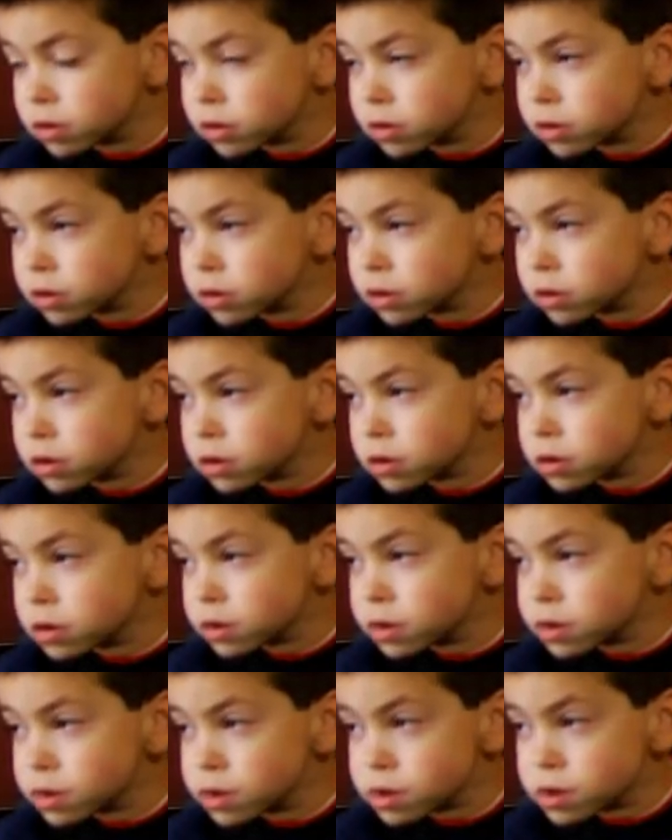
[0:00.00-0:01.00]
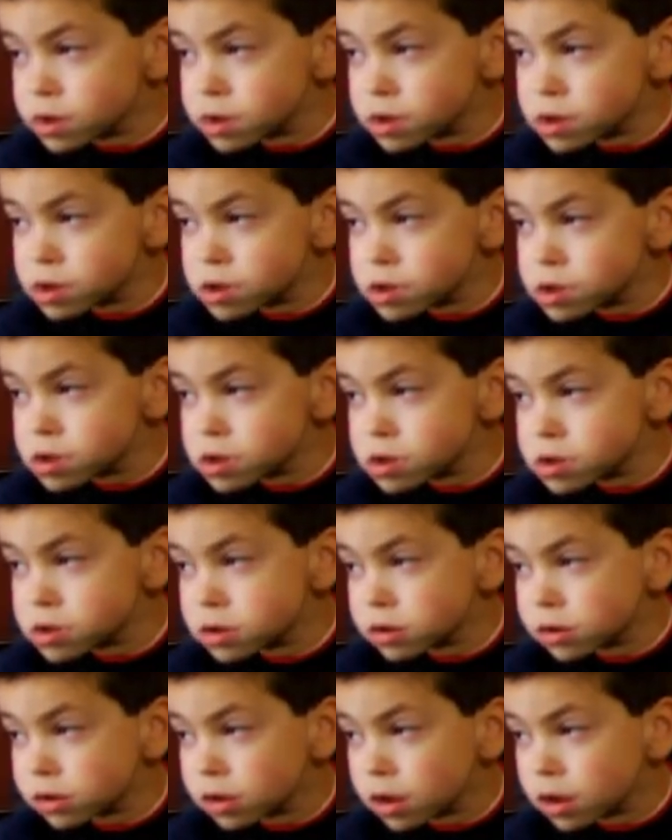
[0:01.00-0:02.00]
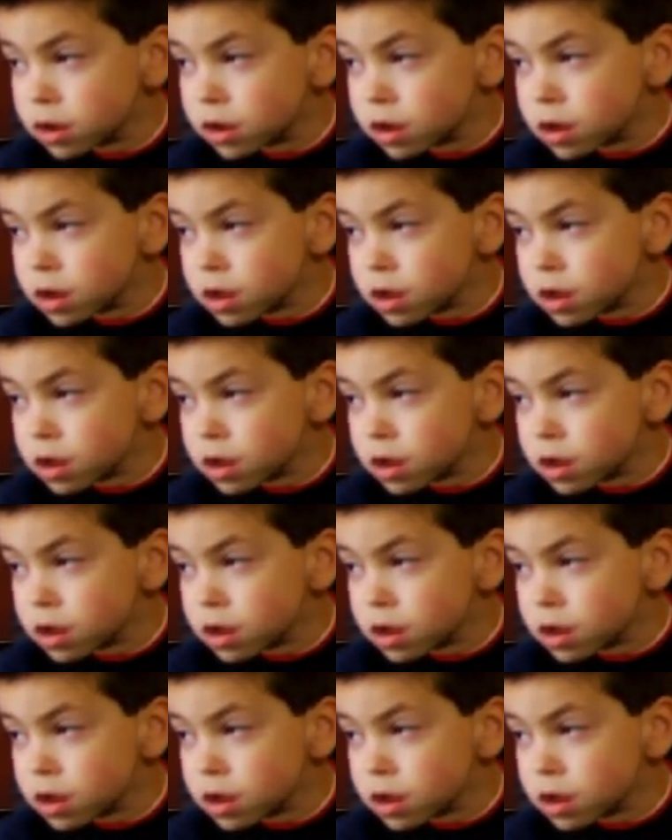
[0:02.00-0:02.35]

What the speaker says: This person isn't speaking.